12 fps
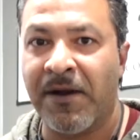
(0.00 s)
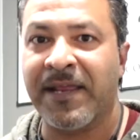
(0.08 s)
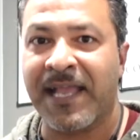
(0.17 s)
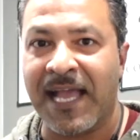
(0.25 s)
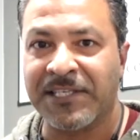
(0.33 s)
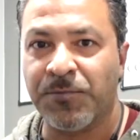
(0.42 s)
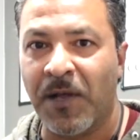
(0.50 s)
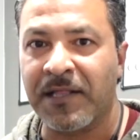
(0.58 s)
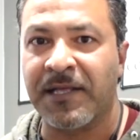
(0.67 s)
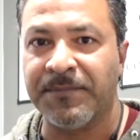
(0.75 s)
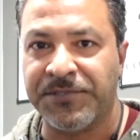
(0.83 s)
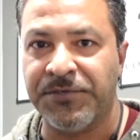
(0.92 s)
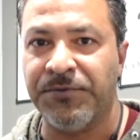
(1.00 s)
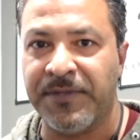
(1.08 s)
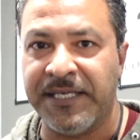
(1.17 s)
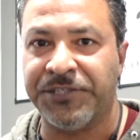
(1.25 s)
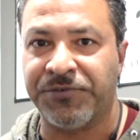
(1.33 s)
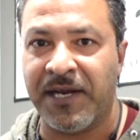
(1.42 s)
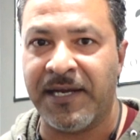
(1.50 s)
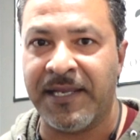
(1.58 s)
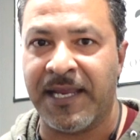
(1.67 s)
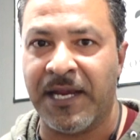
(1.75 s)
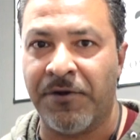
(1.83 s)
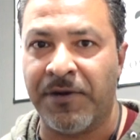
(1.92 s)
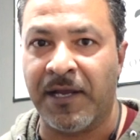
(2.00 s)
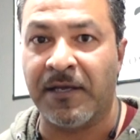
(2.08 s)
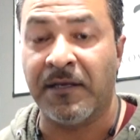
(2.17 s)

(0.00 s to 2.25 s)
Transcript: right, guys, welcome to the training area.